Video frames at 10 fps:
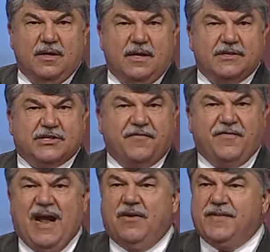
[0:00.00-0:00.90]
It's the
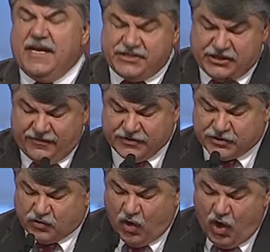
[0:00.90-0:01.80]
foundation of a
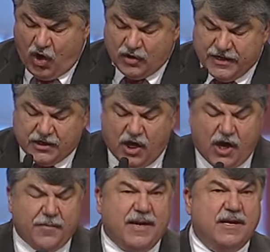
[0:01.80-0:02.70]
strong
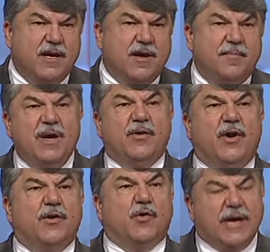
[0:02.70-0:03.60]
economy built
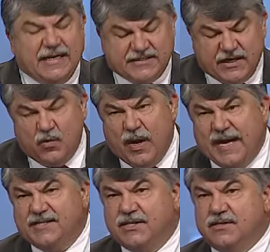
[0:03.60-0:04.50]
on raising
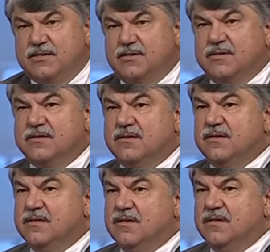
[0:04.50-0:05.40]
wages,
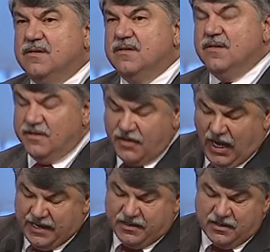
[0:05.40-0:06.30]

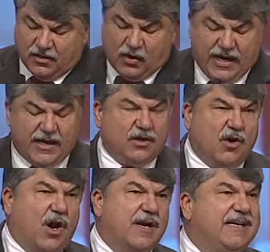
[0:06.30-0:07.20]
not credit
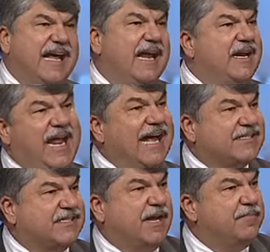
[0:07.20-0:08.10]
card debt and
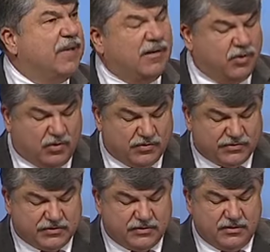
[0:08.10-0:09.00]
asset
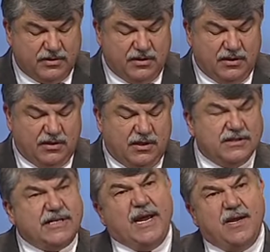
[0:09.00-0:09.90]
bubbles.
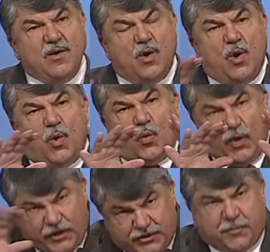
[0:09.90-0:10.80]
See,
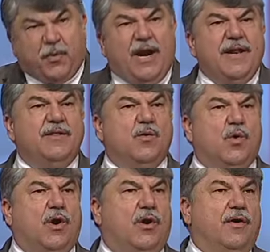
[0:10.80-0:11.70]
we're spreading the
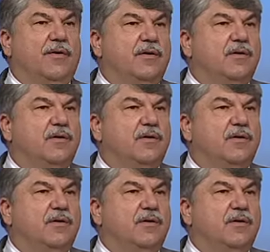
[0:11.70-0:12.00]
word.